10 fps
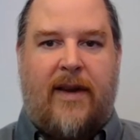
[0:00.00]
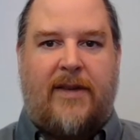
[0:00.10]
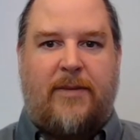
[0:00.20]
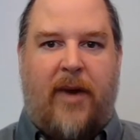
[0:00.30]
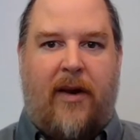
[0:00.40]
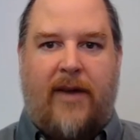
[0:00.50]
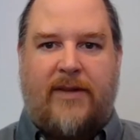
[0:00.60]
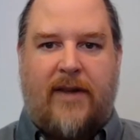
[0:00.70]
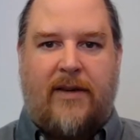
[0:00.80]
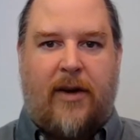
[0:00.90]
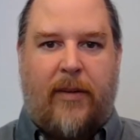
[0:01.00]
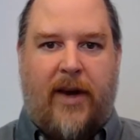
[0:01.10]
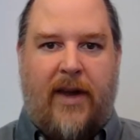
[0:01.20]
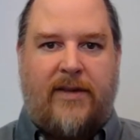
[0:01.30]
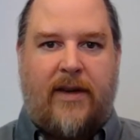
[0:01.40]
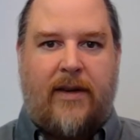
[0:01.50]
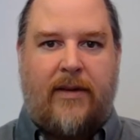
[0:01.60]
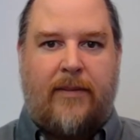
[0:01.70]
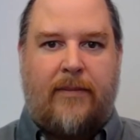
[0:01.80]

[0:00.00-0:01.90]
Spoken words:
that experienced termination.